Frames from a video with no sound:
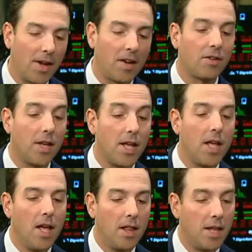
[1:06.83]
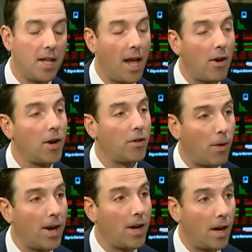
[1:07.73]
actually the carry
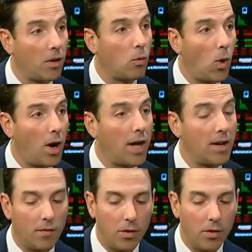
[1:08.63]
trade unwind.